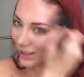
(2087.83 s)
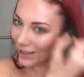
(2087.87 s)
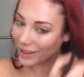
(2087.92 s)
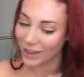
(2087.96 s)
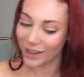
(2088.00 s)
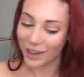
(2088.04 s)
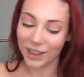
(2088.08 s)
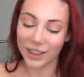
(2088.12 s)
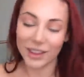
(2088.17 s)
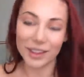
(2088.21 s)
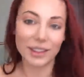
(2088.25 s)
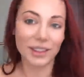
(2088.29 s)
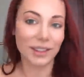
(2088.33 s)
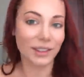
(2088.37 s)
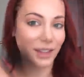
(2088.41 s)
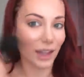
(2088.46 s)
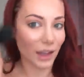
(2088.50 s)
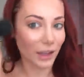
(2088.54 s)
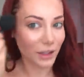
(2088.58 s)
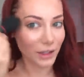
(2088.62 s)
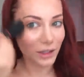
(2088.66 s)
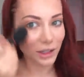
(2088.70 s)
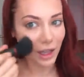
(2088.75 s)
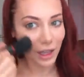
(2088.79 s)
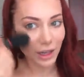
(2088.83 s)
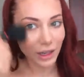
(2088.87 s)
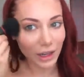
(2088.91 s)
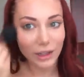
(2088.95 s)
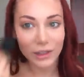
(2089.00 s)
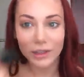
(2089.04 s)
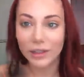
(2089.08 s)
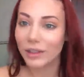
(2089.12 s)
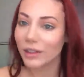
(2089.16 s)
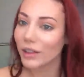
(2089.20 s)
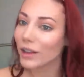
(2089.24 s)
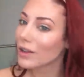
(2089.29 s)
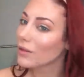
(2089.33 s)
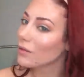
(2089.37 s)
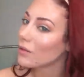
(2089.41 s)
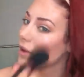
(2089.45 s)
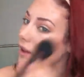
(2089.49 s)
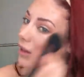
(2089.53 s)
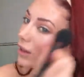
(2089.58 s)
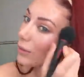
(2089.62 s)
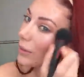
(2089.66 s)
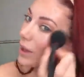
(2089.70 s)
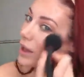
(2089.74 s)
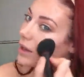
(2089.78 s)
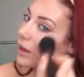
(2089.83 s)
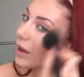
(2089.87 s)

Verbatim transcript: this is how you get it with makeup.